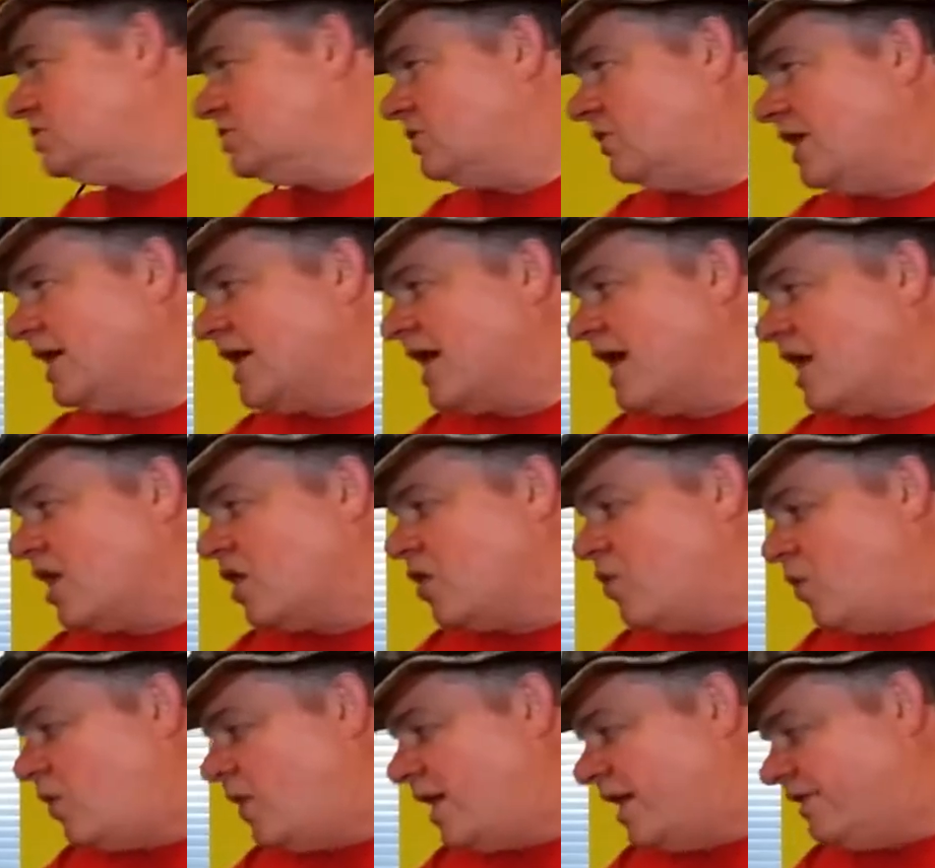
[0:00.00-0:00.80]
So I
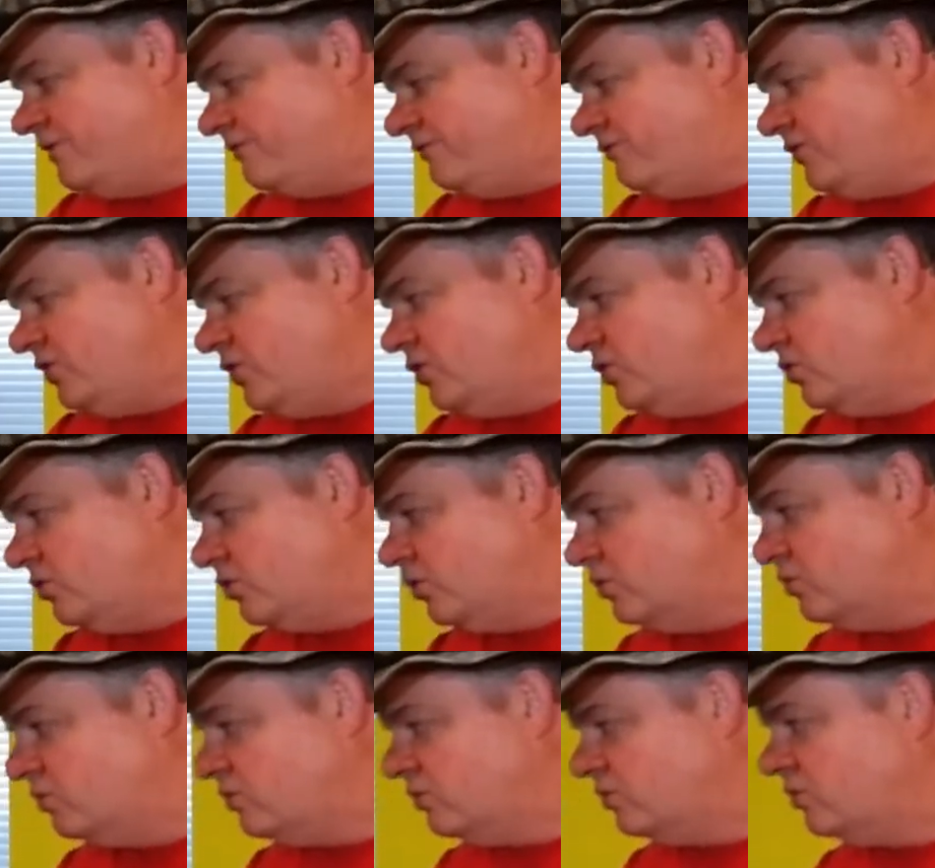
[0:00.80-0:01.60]
got quite a
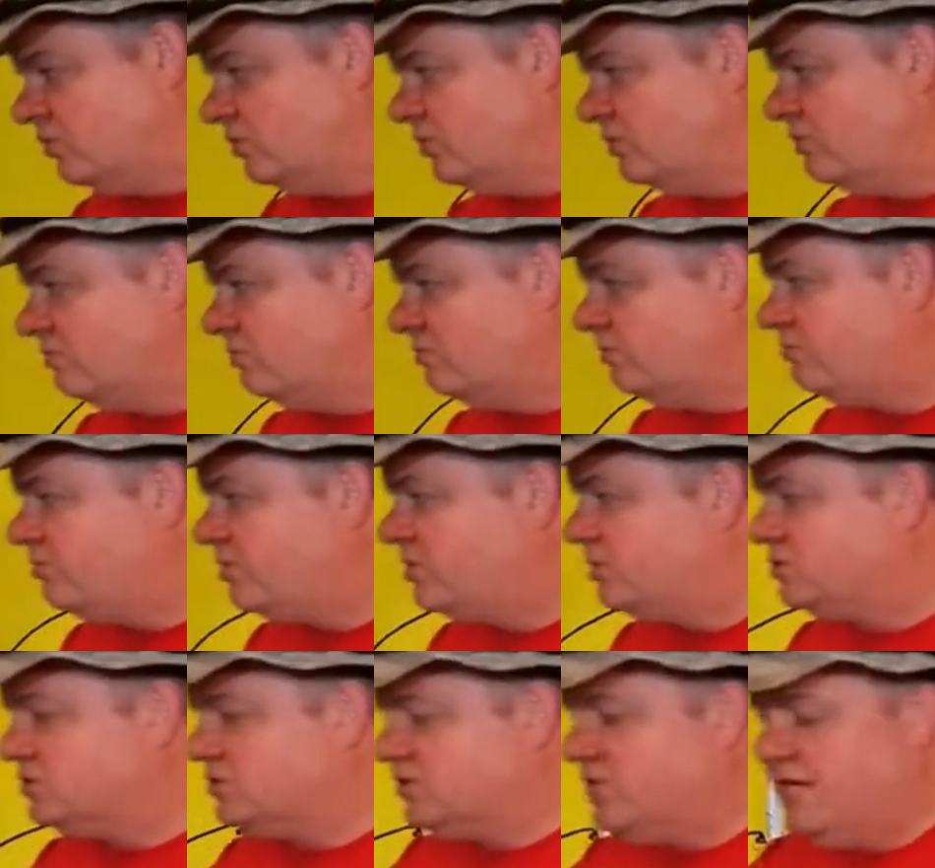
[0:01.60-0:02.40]
few
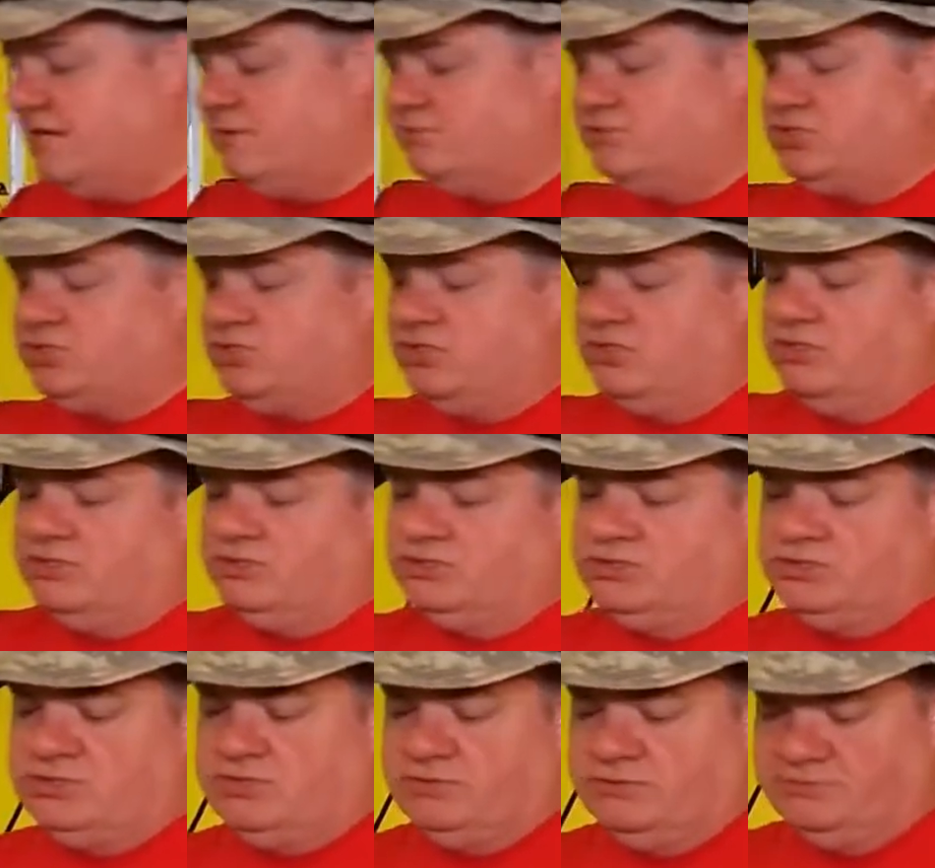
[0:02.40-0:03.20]
Pearl Snap
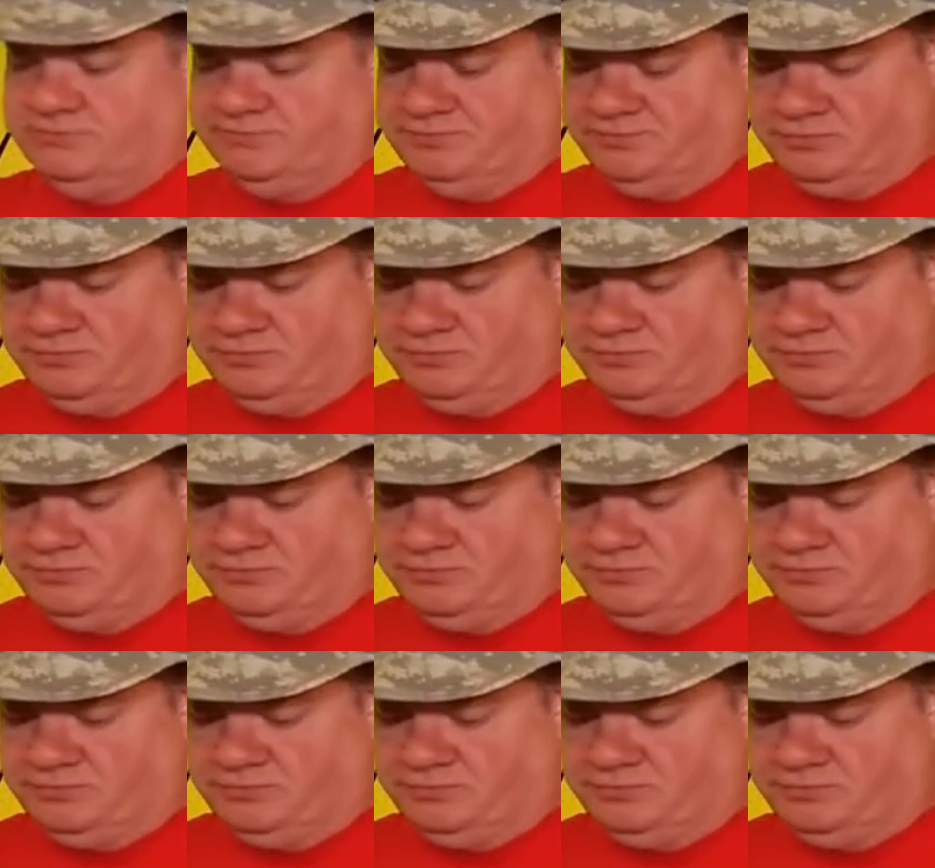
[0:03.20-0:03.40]
shirts.